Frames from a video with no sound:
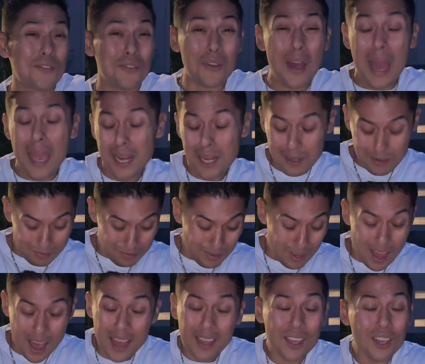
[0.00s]
fine.
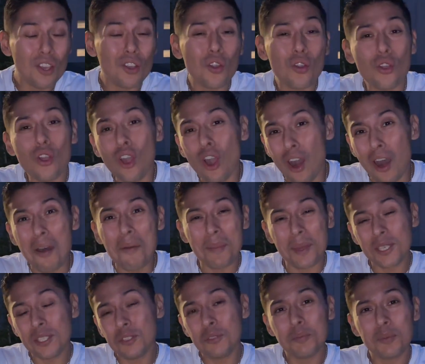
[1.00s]
I can go call
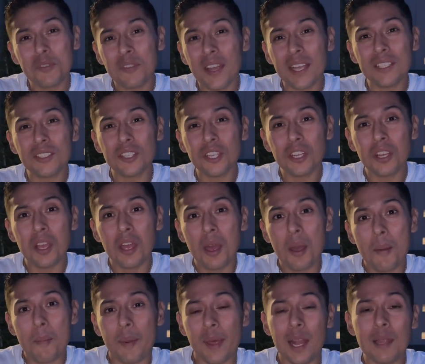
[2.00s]
my supervisor,
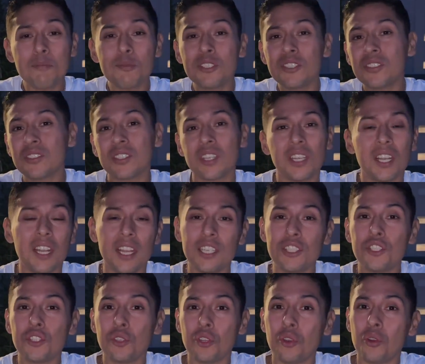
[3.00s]
but I'm just gonna
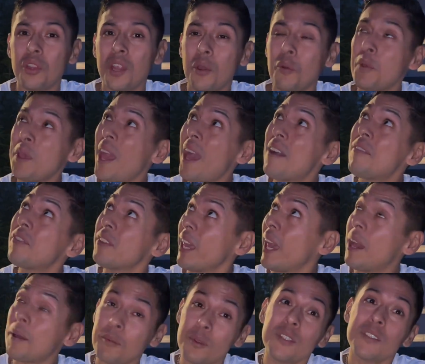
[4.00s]
let you know that we have
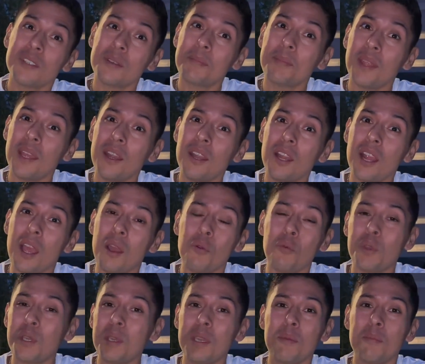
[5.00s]
cameras up there, and
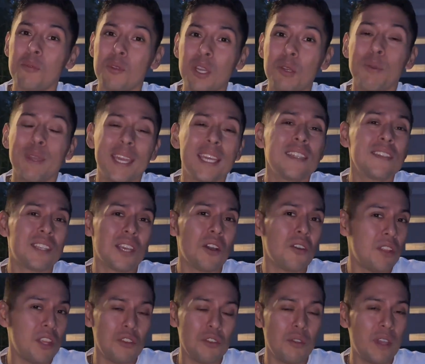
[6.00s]
we can tell
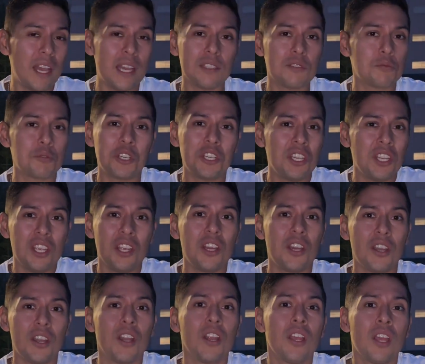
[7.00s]
that you guys weren't
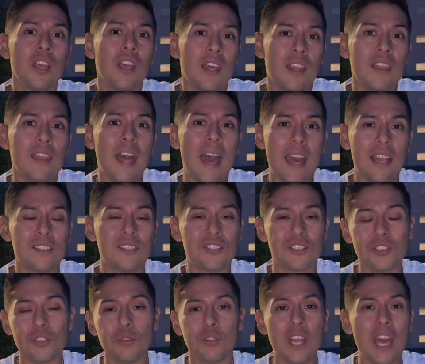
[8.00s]
here that
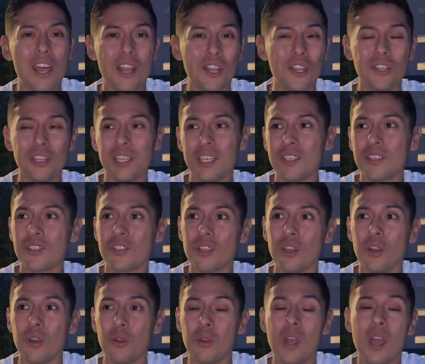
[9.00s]
early.
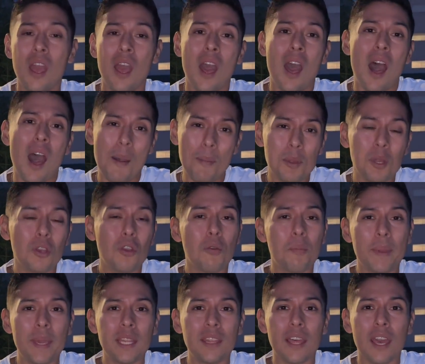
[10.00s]
So I'm gonna go
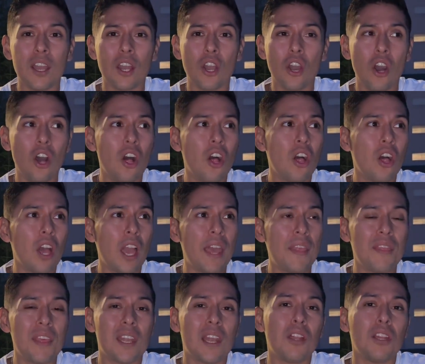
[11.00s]
make that call,
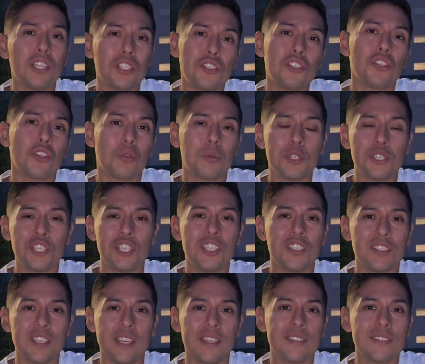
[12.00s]
and then I'll let you know what she
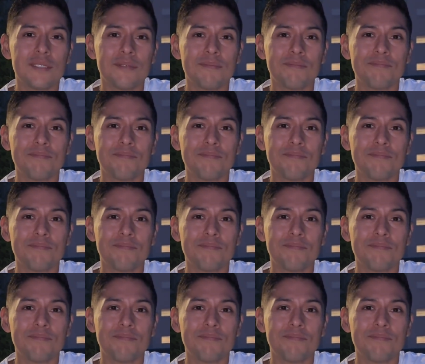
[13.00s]
says.